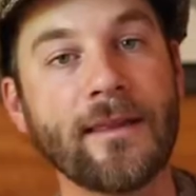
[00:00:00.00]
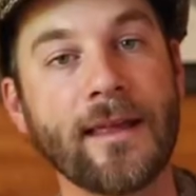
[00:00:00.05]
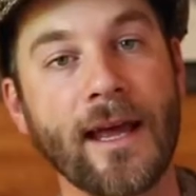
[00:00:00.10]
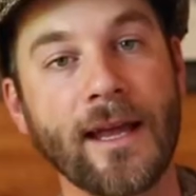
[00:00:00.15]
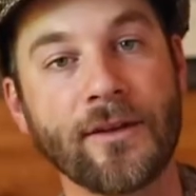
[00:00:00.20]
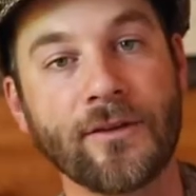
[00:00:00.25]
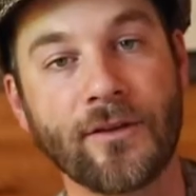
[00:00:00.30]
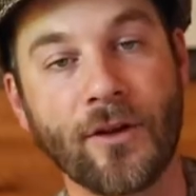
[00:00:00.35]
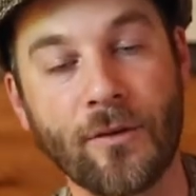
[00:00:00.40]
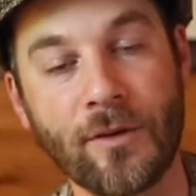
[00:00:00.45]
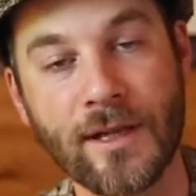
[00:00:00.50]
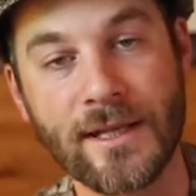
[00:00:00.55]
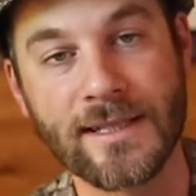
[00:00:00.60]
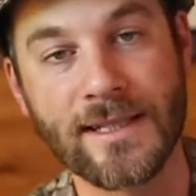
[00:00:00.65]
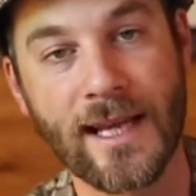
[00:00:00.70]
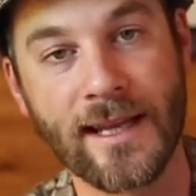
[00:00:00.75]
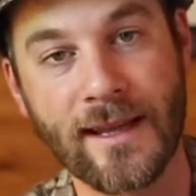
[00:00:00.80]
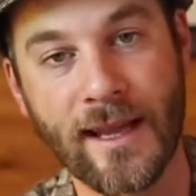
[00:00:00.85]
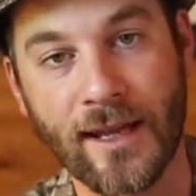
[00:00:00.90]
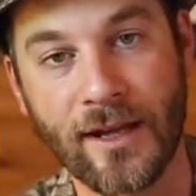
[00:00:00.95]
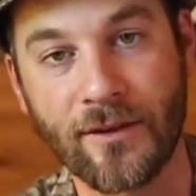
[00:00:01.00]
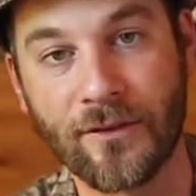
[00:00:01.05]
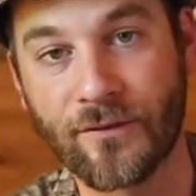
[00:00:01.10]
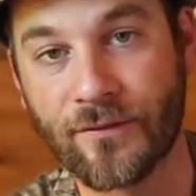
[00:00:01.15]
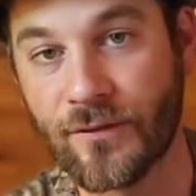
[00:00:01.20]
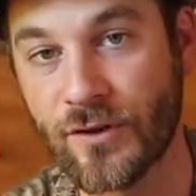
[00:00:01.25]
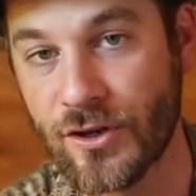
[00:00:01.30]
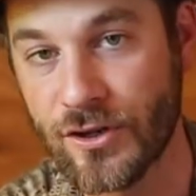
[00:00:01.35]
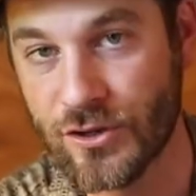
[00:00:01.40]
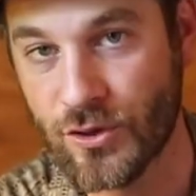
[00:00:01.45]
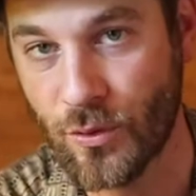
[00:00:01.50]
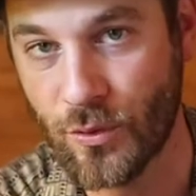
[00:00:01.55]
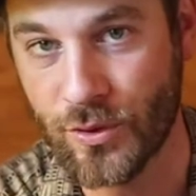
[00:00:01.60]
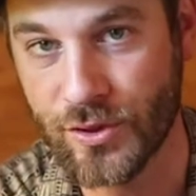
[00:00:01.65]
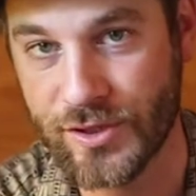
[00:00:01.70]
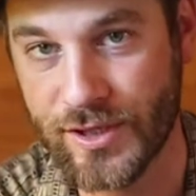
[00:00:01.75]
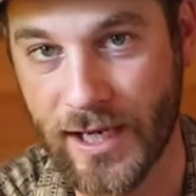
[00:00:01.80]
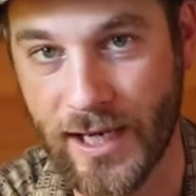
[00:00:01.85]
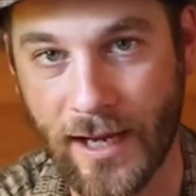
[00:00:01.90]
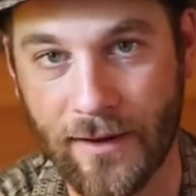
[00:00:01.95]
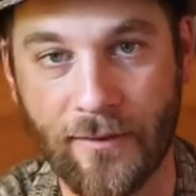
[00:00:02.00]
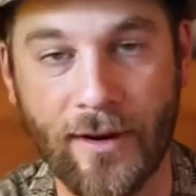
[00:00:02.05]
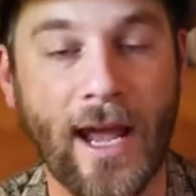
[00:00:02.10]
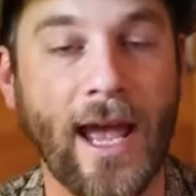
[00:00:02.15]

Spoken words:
that Tony said that his first horse that he ever